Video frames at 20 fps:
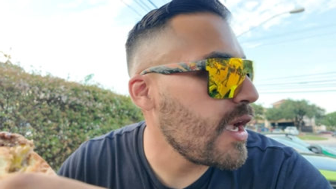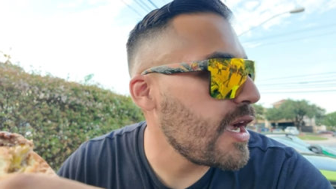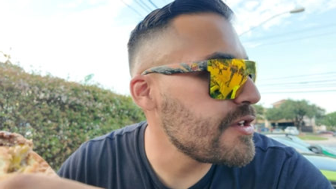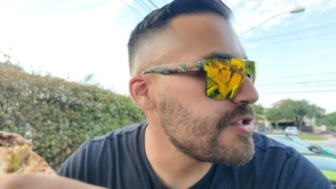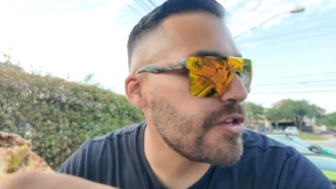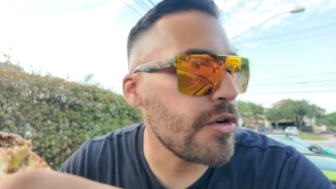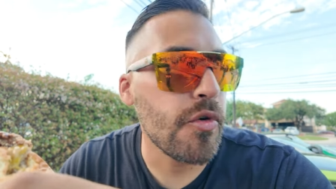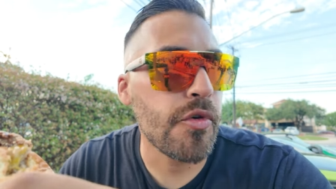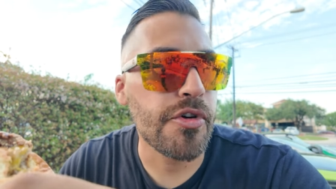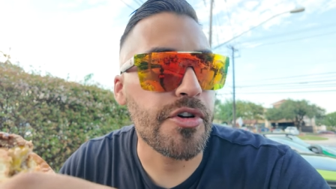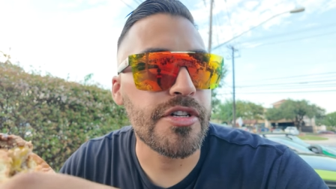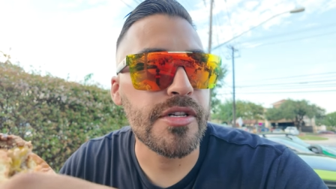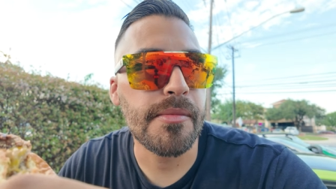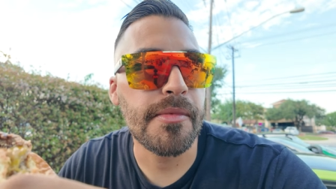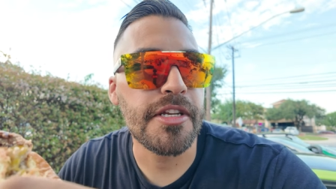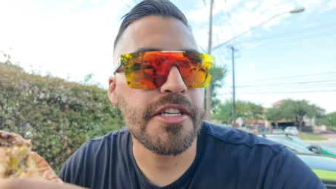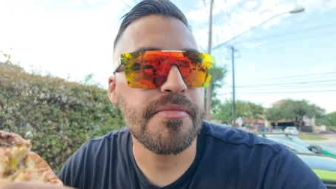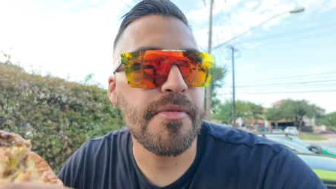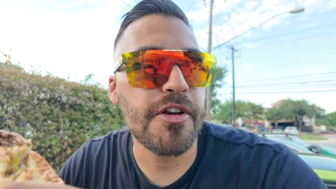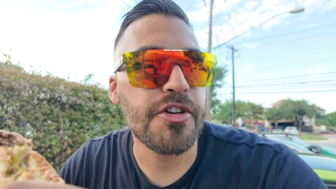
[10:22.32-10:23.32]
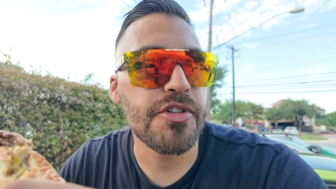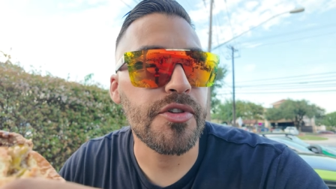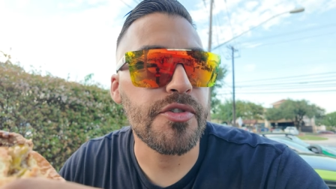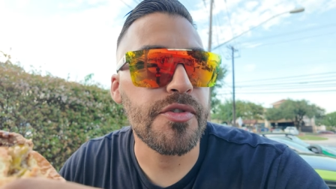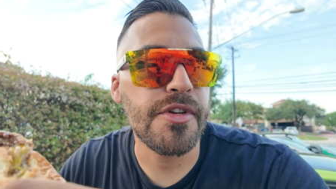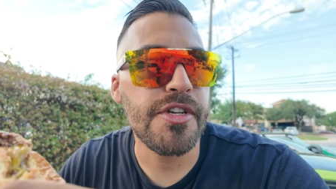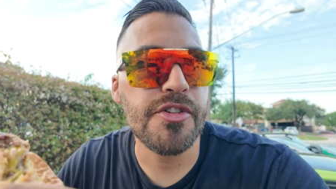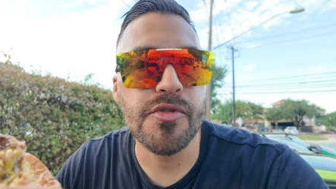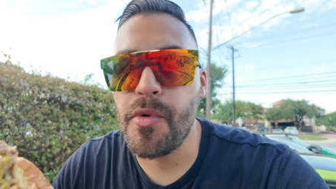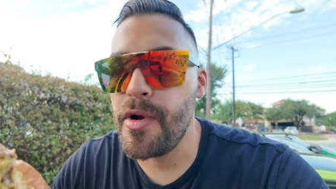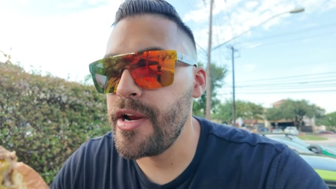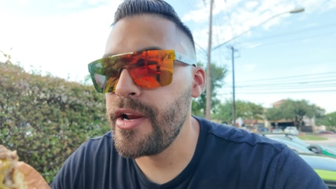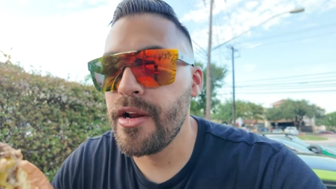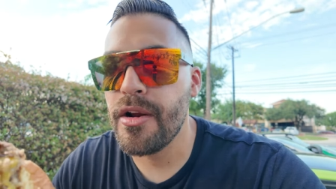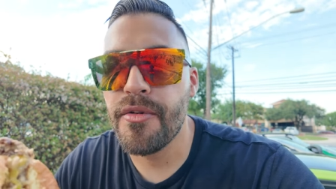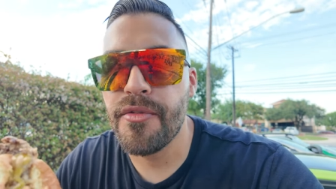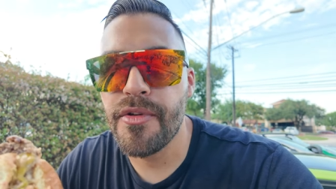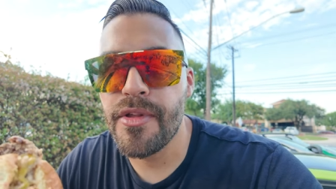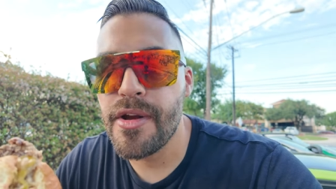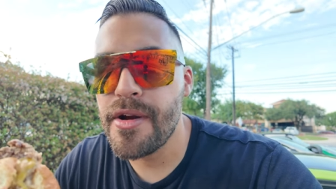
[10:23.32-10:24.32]
Isaac ordered something special, so he's
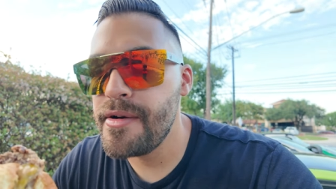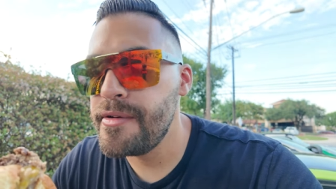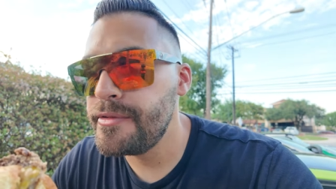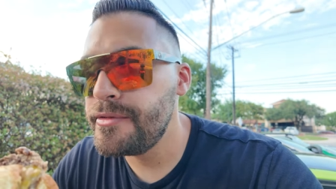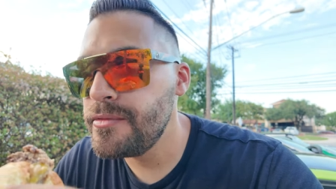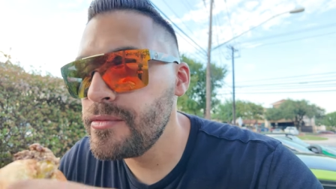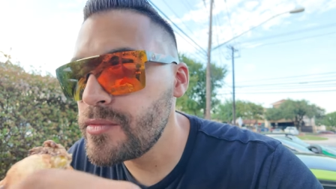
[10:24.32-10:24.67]
waiting over there.